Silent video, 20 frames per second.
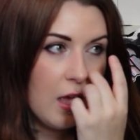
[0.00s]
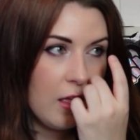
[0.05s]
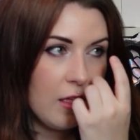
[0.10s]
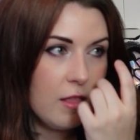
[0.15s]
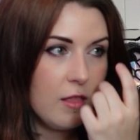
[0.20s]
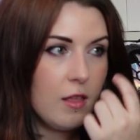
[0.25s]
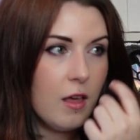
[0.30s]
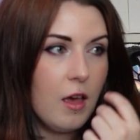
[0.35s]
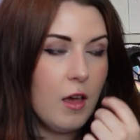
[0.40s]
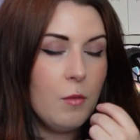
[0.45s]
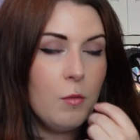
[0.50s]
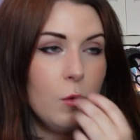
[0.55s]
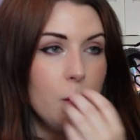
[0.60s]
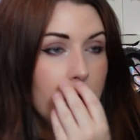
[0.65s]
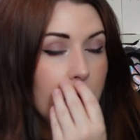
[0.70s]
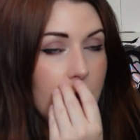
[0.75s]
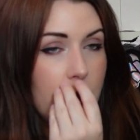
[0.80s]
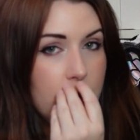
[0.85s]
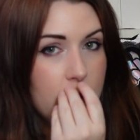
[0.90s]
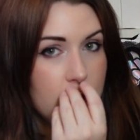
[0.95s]
I will
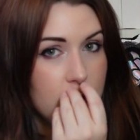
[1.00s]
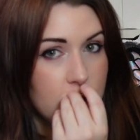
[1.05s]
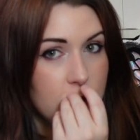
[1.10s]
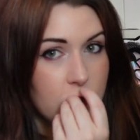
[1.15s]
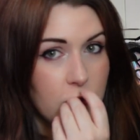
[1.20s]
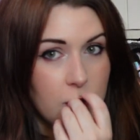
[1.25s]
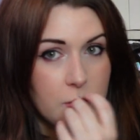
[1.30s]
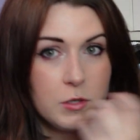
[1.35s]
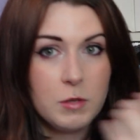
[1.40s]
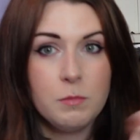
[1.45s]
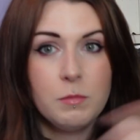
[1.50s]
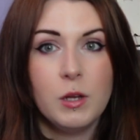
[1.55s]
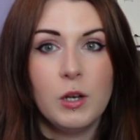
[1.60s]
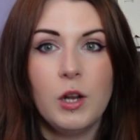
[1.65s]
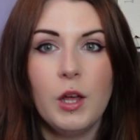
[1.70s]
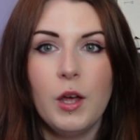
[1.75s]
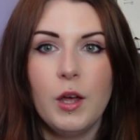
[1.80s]
put in the description below